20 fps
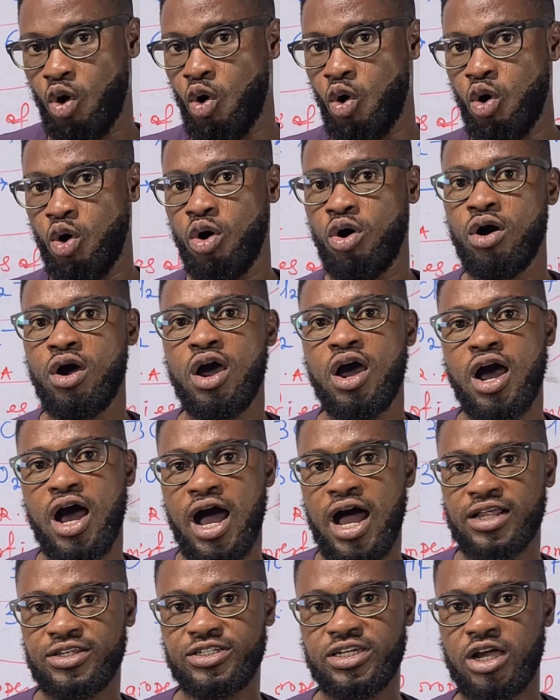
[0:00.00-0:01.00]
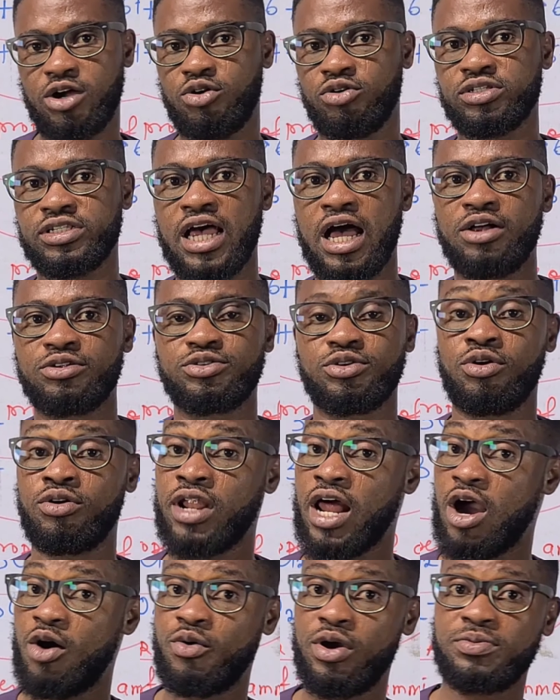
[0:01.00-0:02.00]
or check us out
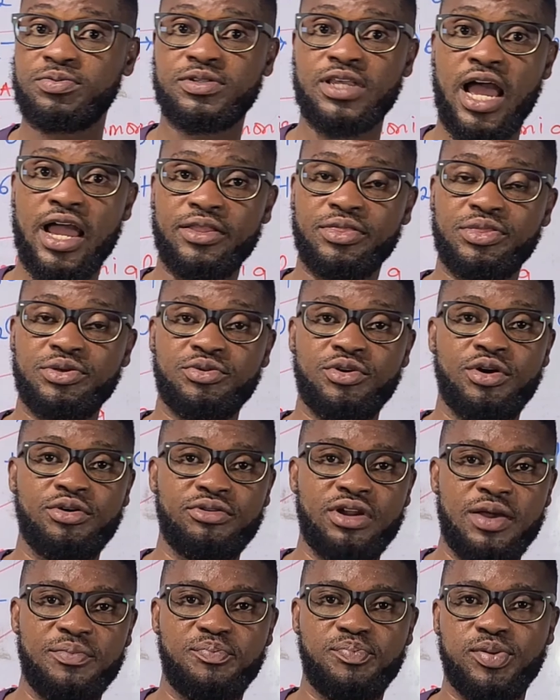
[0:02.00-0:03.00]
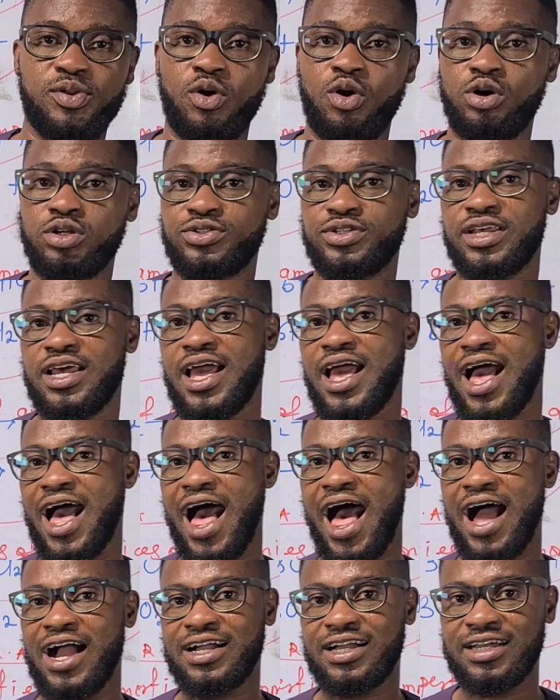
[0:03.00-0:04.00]
on our website
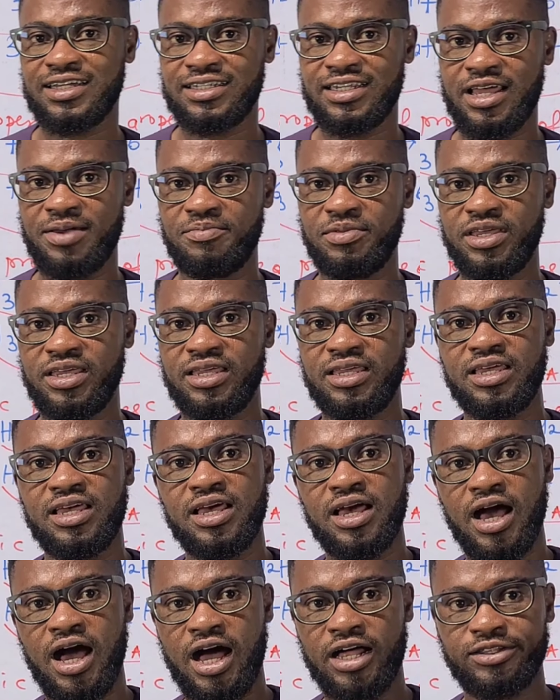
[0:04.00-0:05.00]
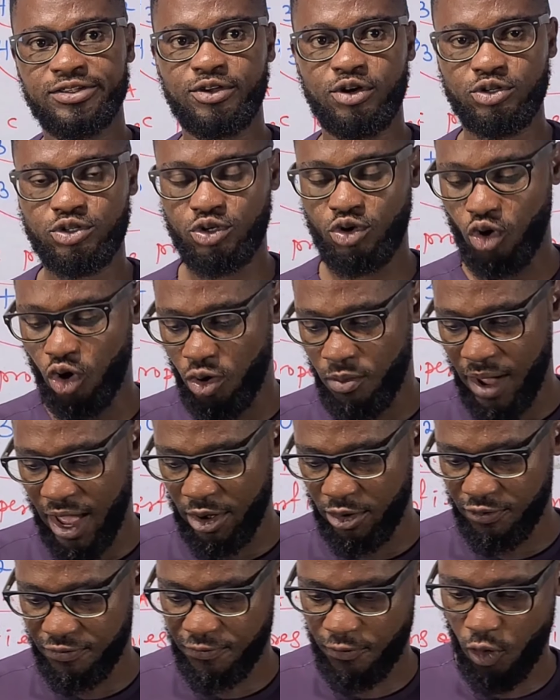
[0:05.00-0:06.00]
300plusacademy.com,
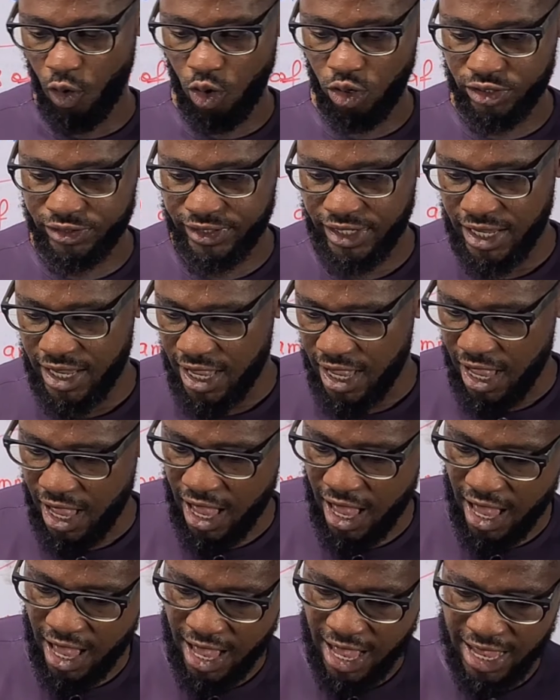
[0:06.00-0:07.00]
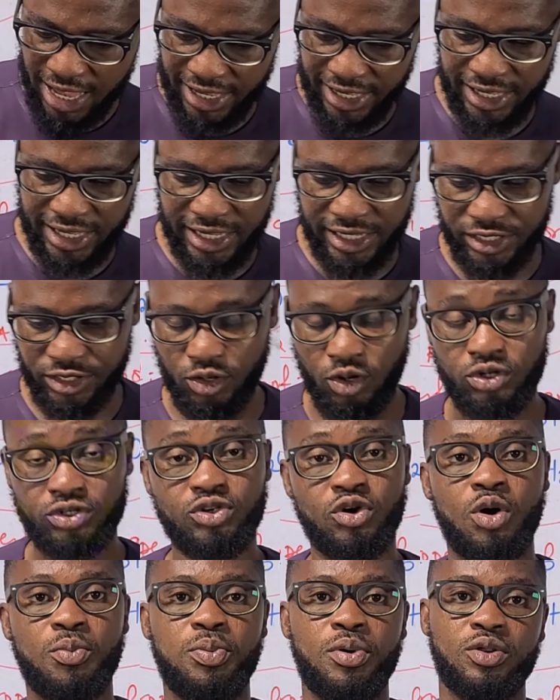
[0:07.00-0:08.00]
and of course hit us
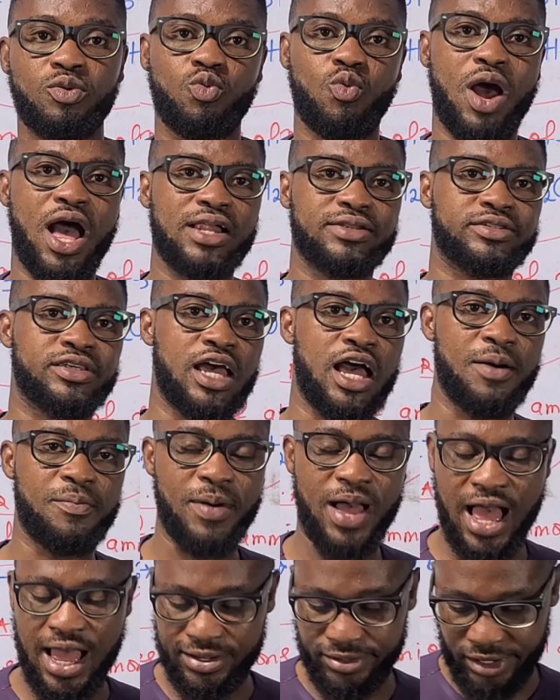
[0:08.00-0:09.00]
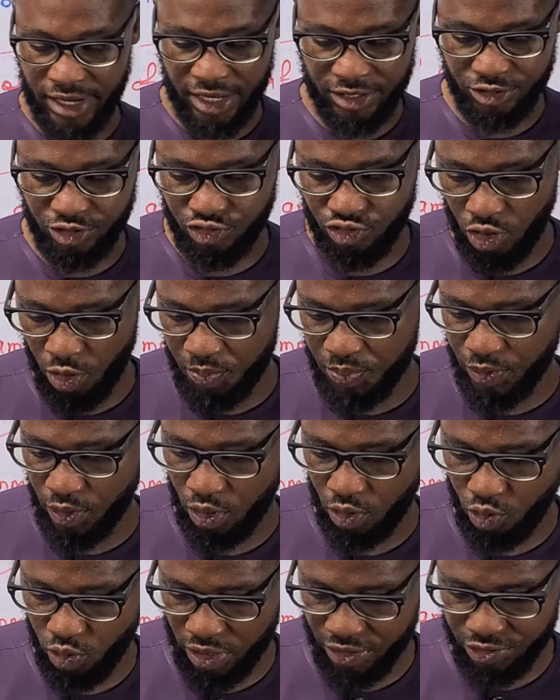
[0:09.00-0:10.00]
up on WhatsApp and drop
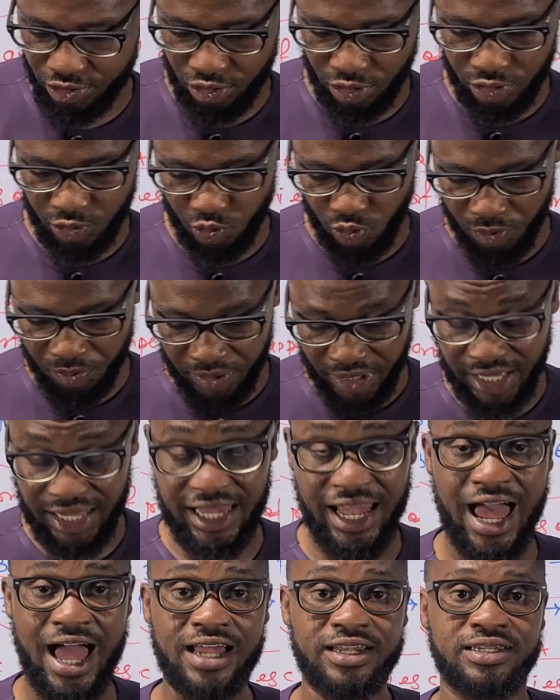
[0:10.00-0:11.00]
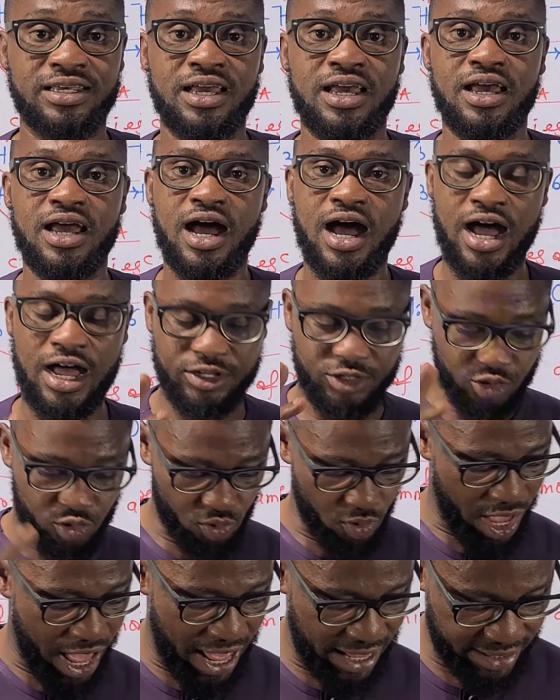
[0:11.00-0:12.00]
your questions. We'll be glad
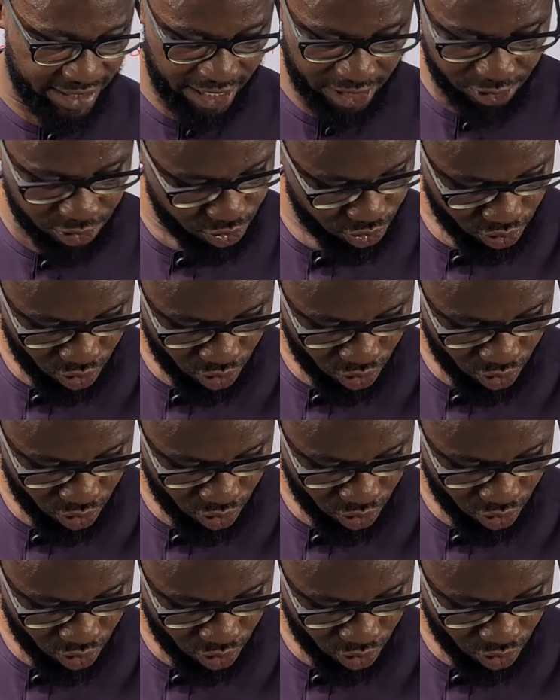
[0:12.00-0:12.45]
to attend to